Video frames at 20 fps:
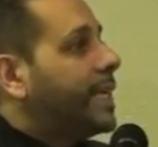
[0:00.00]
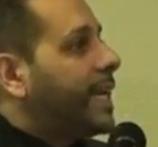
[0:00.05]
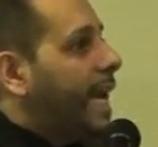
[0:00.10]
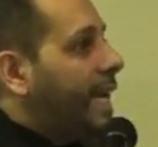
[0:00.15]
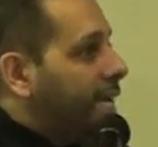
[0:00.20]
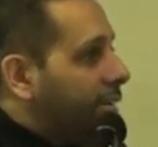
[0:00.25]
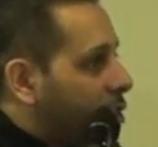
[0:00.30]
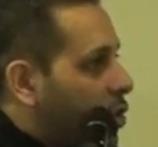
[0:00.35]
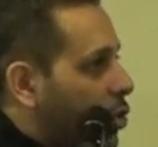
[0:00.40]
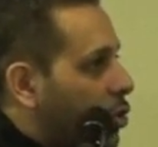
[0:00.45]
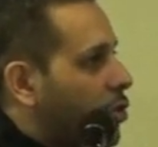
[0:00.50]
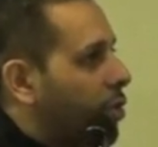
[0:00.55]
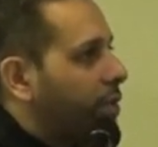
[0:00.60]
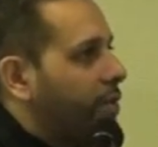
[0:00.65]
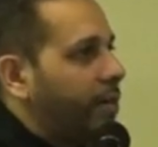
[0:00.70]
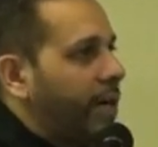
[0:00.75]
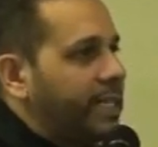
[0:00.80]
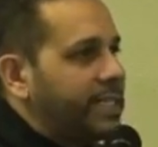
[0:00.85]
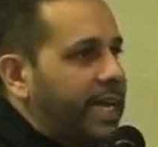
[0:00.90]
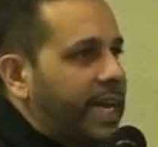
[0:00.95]
Once again, a
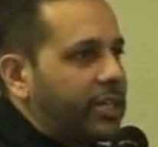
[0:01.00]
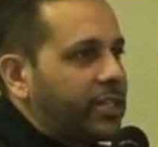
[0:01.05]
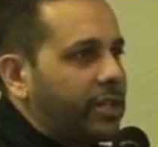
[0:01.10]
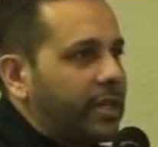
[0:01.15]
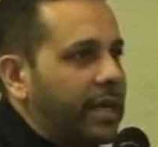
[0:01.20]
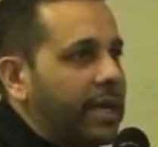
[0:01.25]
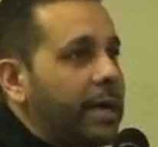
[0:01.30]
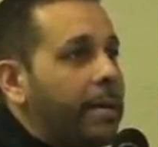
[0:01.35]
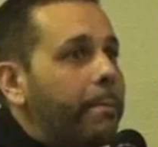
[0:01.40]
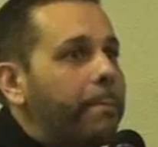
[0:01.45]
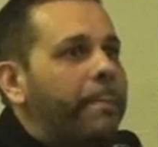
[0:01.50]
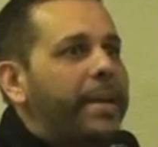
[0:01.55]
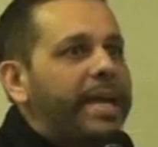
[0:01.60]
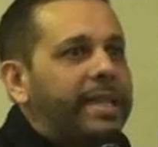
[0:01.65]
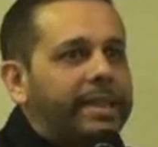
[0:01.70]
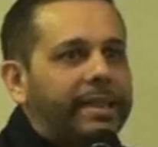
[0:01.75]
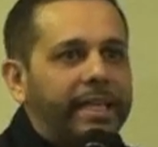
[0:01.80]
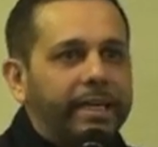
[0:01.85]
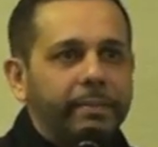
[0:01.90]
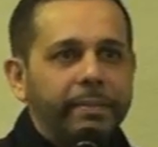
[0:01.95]
social transaction.
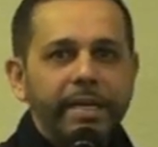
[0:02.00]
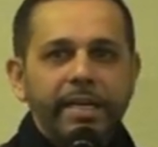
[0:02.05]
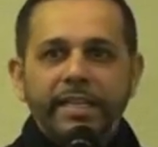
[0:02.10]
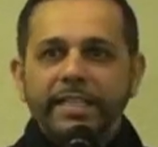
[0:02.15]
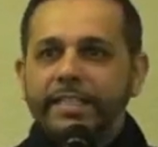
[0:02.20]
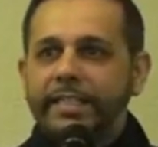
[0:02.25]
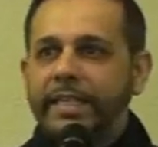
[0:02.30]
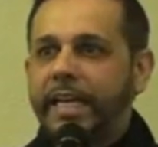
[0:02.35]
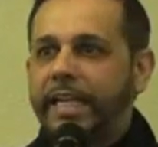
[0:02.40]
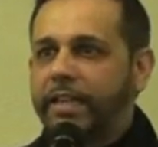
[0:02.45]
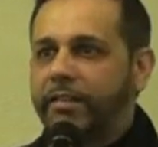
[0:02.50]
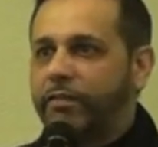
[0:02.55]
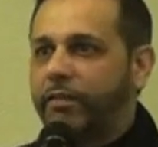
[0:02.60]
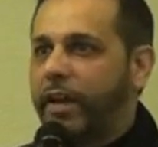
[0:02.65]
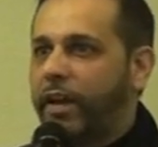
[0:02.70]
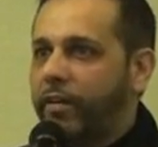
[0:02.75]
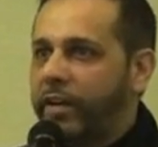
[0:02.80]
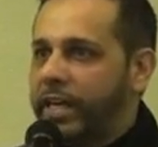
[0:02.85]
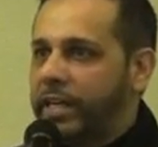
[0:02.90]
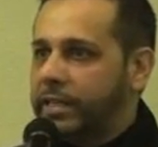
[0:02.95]
Meet them.
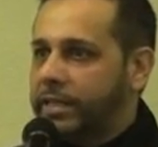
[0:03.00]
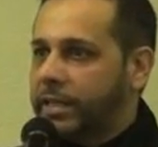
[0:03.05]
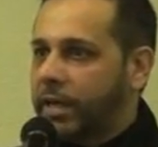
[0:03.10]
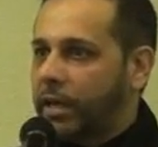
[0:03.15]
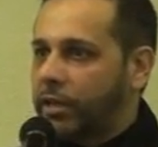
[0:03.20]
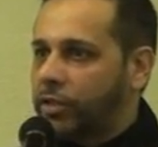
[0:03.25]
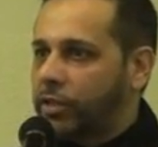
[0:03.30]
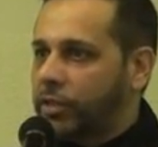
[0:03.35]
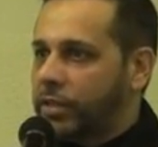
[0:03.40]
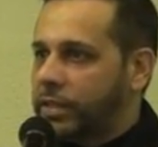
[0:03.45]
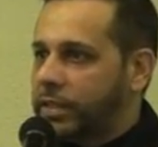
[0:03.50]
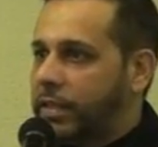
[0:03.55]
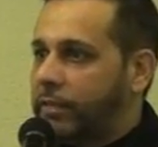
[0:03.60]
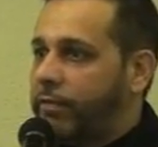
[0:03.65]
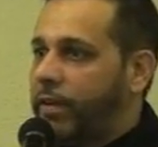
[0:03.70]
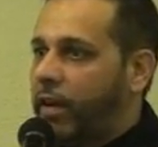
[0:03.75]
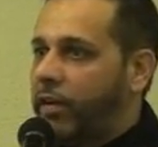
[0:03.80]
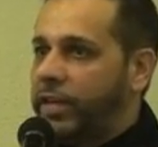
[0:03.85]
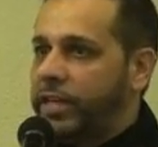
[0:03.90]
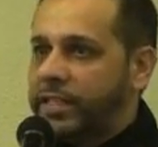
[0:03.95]
See the various
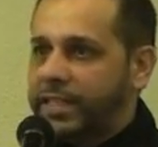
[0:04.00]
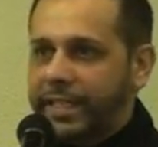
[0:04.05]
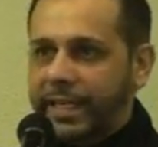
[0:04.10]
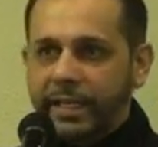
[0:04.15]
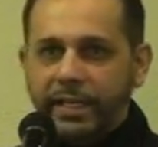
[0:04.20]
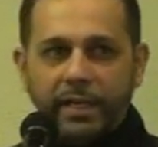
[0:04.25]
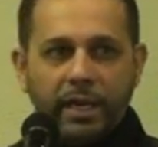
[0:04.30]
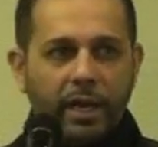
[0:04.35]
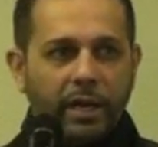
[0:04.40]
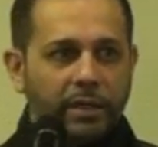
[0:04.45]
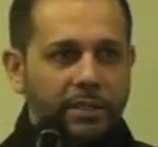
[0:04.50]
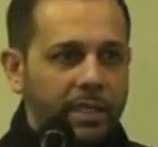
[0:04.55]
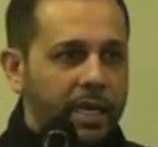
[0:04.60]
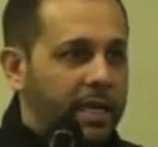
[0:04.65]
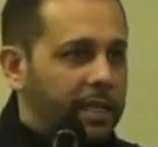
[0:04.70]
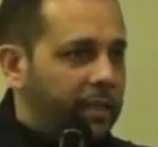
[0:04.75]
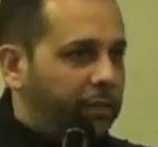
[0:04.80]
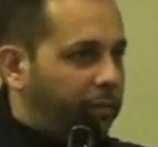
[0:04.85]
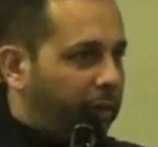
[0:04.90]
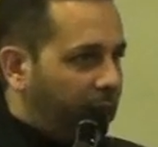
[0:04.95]
cultures, the various skin
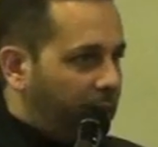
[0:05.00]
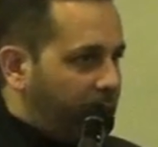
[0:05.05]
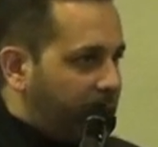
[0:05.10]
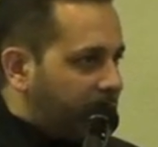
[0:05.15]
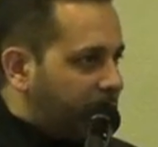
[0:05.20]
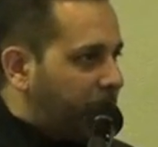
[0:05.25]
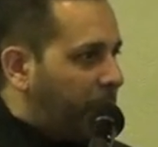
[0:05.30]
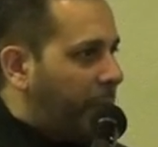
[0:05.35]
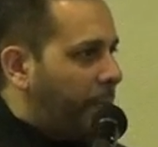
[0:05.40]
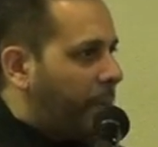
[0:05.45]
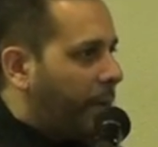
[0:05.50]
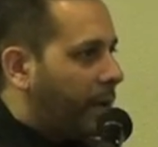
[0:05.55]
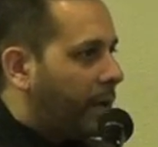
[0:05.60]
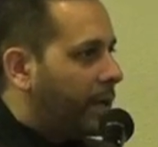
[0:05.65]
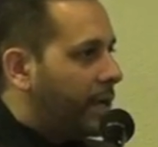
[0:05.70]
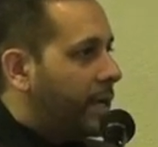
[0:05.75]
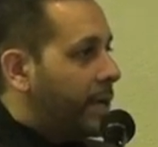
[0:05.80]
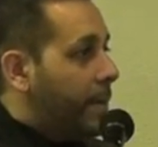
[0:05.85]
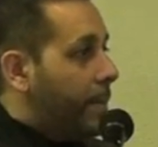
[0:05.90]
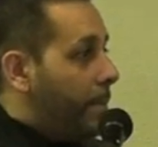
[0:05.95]
colors, the various
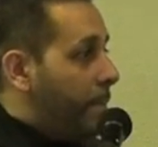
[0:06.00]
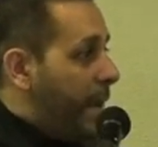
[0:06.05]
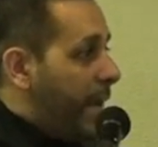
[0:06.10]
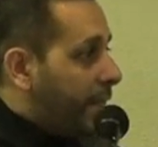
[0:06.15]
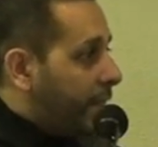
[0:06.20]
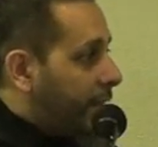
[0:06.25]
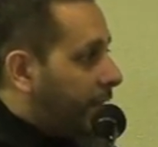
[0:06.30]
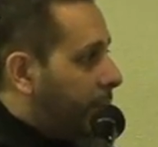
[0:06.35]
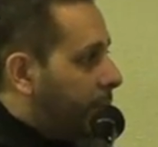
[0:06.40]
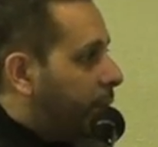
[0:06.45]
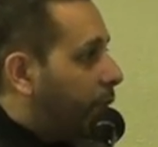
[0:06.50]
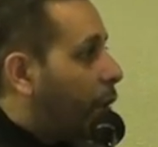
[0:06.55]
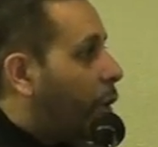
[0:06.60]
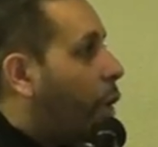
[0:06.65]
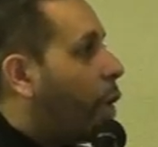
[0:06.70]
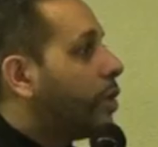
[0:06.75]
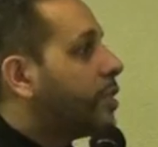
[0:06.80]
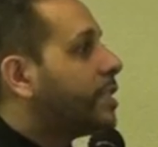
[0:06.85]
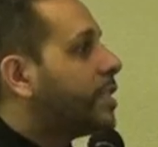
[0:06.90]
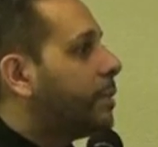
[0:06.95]
people. Meet
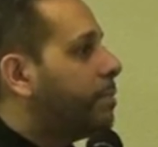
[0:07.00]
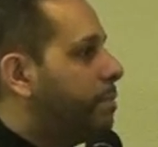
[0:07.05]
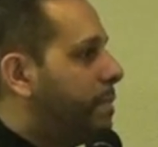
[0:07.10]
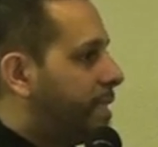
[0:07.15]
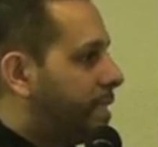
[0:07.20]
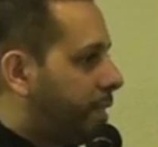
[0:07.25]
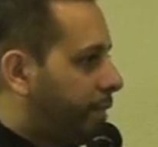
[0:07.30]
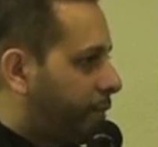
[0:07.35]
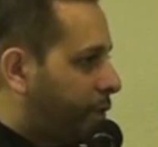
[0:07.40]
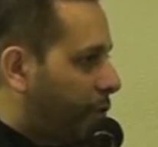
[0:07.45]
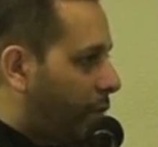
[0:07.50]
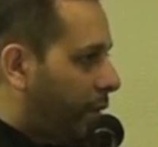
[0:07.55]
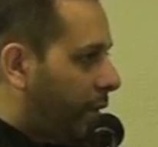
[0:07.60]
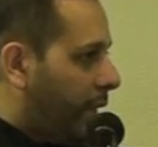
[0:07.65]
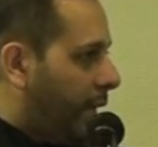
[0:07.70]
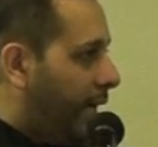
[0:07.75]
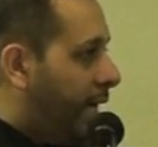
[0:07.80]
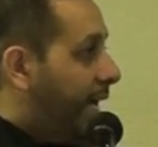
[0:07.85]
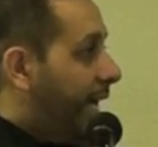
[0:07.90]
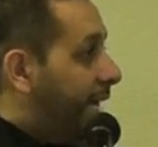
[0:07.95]
them. They're all
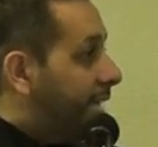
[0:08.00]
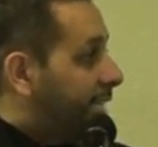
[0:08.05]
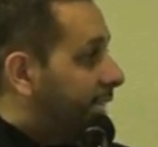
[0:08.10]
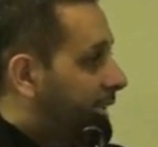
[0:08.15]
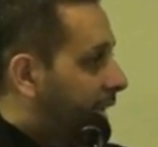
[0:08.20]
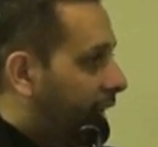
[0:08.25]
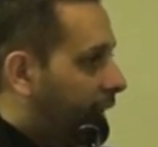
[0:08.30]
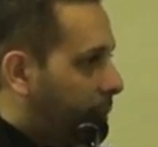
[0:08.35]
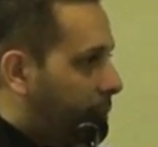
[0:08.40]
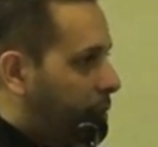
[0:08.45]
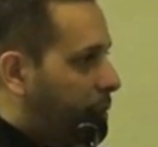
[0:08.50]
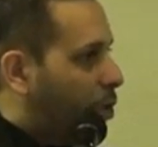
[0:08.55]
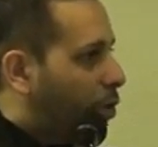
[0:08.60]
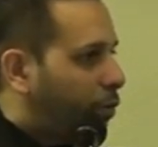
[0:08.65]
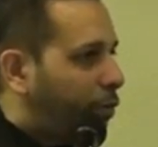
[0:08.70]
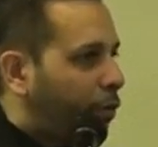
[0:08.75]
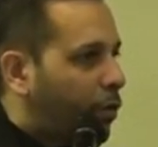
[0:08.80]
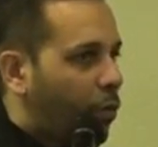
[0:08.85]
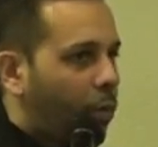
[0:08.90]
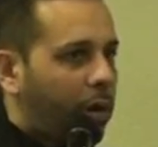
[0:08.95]
submissive to Allah. Isn't that
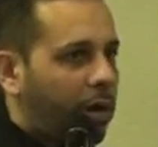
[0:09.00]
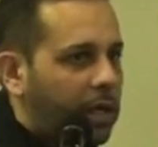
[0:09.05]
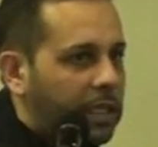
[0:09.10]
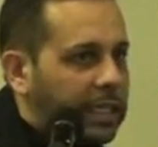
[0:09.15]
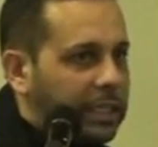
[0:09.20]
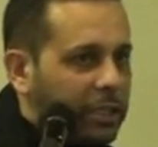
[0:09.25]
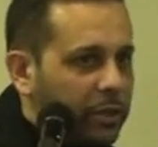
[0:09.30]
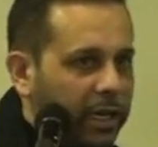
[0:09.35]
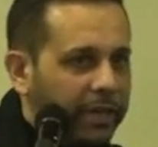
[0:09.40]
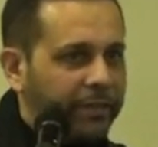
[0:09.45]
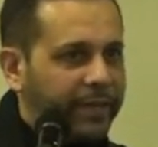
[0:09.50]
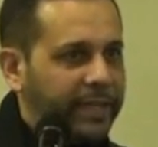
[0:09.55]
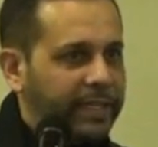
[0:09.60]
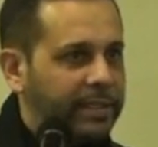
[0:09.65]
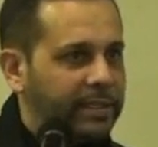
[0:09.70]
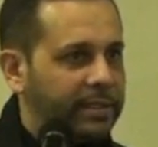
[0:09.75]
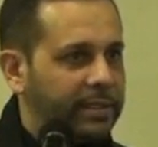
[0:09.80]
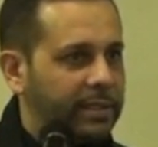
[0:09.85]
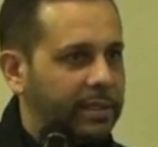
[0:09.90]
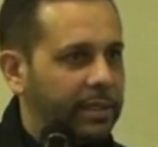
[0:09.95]
a beautiful world that you
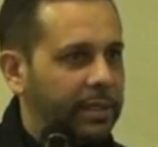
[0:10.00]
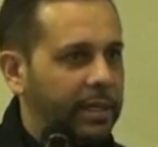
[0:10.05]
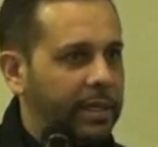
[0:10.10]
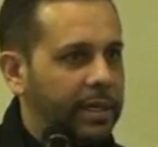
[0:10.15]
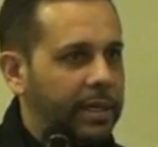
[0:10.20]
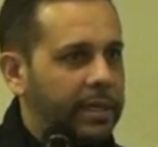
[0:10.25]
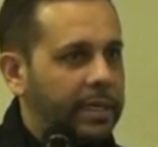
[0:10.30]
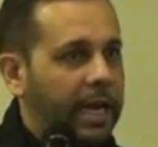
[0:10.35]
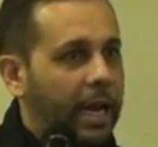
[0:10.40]
live in?